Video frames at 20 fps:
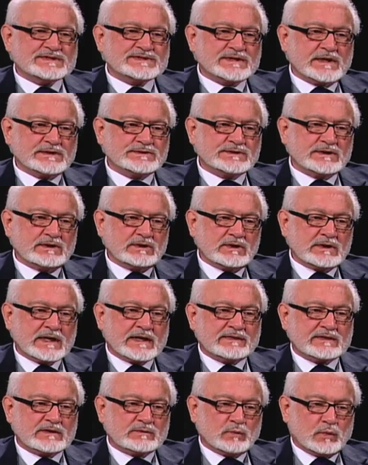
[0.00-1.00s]
start to look
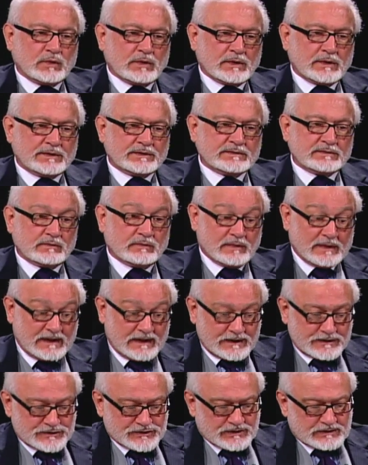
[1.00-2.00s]
at the word
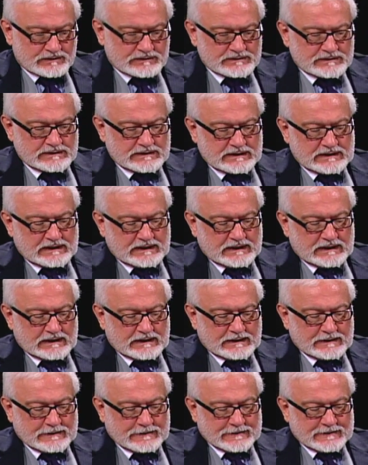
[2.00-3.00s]
religion
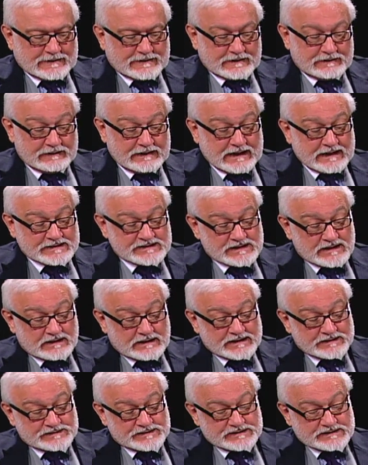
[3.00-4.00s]
as
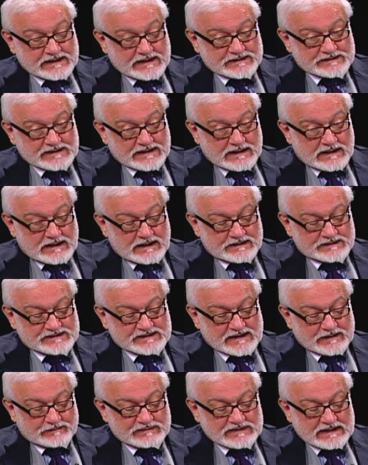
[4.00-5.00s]
a
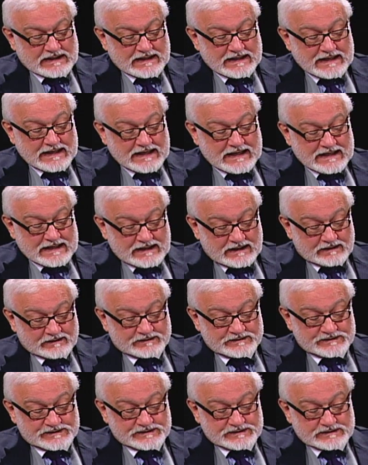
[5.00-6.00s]
concept, it
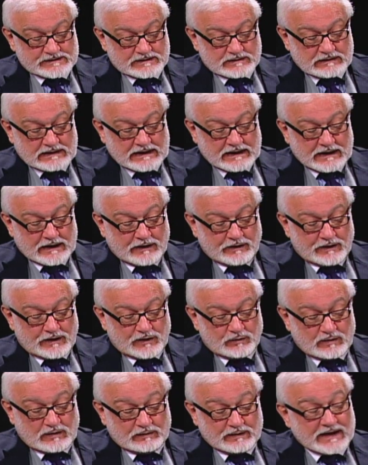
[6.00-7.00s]
is an
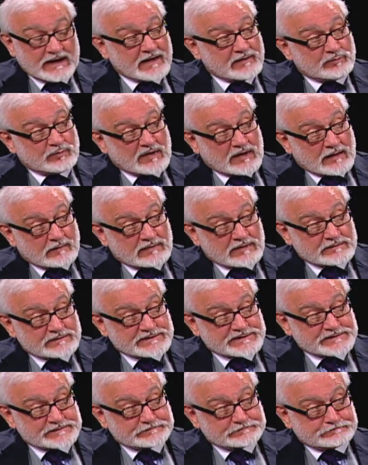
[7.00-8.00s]
area where we have
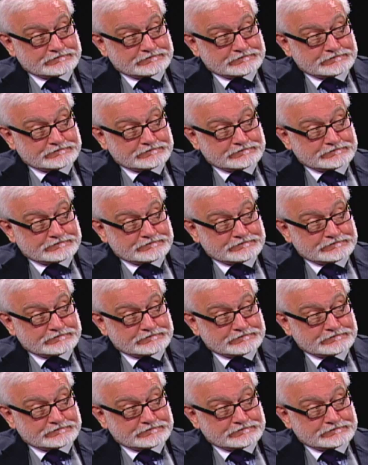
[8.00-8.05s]
problems.